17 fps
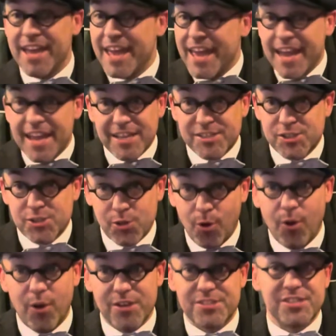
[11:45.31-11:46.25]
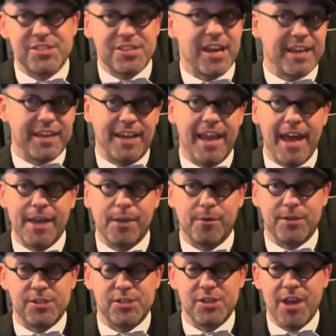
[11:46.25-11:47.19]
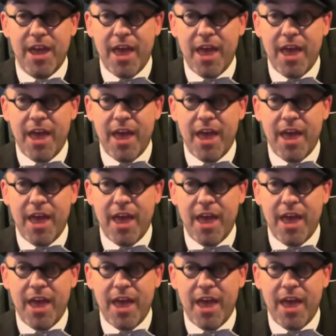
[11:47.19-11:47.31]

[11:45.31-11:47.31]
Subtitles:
It's taught as a second language.